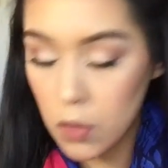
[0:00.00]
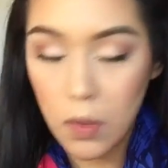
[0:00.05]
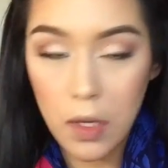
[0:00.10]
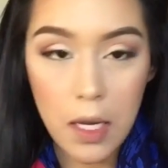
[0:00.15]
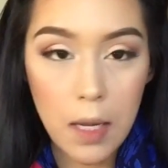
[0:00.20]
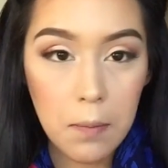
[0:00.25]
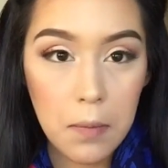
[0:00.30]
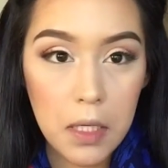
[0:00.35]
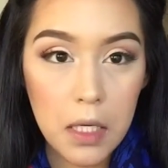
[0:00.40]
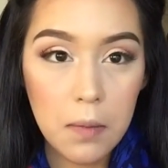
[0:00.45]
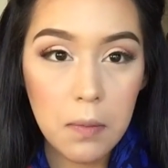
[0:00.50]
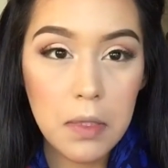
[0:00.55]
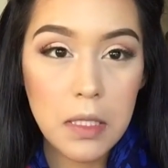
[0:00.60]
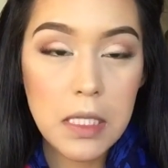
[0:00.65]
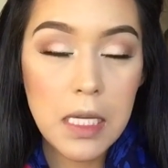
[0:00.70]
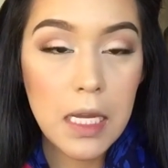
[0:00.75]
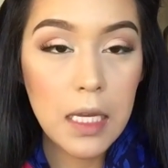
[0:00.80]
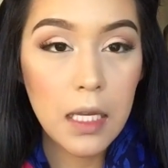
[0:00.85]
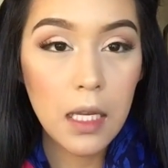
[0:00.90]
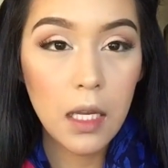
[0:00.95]
so I am going to be
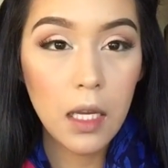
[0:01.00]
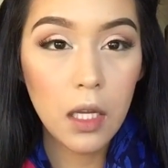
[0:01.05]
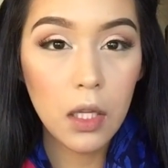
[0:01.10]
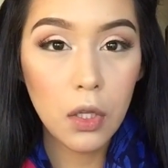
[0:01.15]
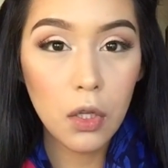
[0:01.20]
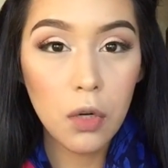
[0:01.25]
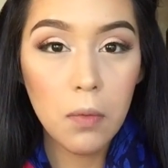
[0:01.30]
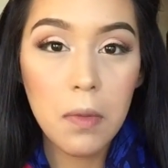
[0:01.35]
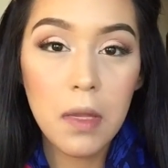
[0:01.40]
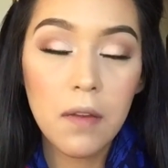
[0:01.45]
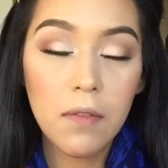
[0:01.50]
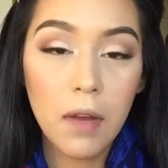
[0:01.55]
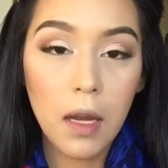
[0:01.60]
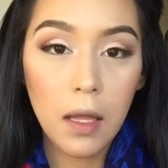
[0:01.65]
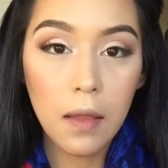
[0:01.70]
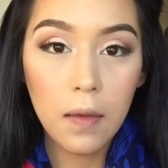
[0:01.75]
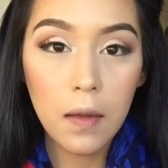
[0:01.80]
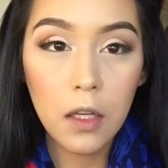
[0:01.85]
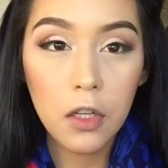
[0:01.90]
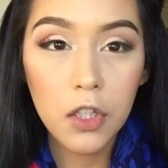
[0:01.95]
taking a little bit of
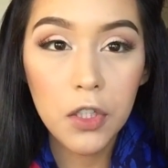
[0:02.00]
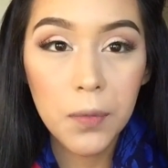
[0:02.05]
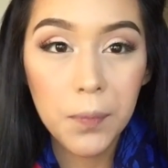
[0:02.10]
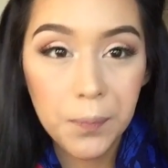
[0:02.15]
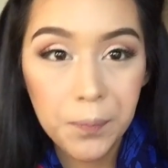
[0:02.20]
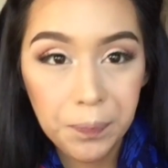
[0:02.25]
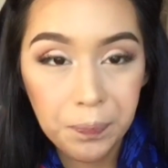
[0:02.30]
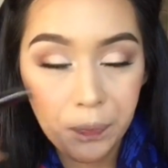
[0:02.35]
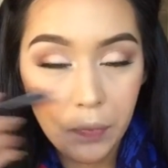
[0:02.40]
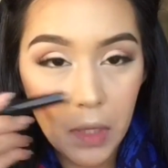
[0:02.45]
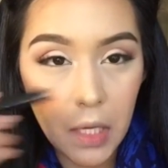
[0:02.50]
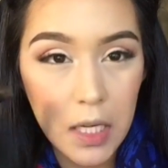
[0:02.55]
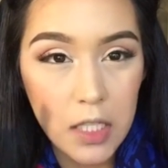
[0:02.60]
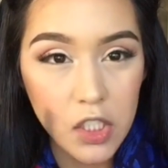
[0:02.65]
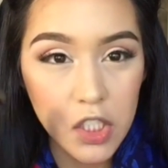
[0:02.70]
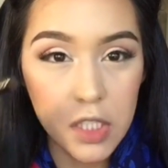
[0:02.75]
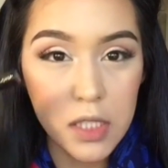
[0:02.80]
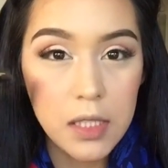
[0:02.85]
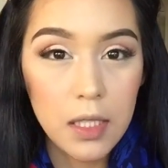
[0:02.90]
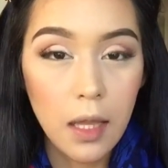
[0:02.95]
eyeliner
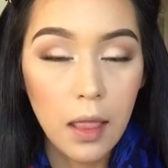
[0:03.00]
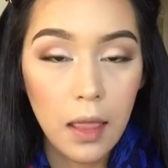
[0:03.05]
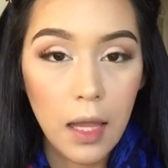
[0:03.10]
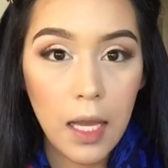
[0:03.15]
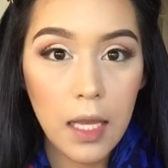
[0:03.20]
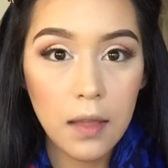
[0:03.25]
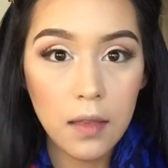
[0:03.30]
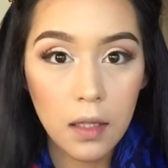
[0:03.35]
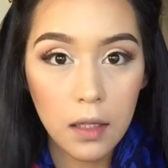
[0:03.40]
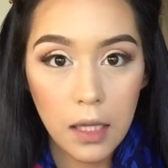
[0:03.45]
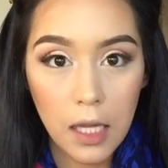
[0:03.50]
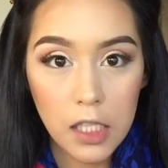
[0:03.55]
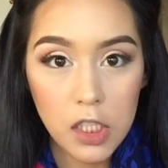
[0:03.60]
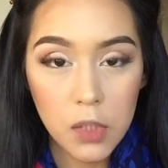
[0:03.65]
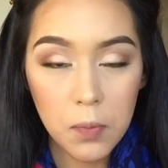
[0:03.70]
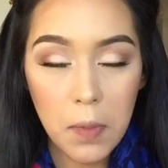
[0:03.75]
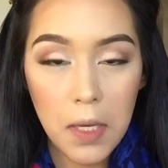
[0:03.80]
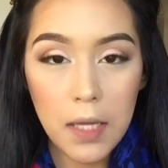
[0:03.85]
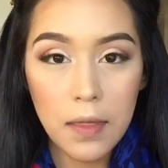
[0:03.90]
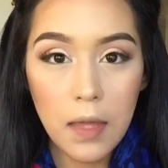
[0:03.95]
and just line the
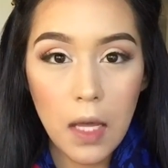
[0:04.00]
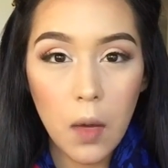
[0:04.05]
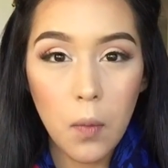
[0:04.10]
lash band.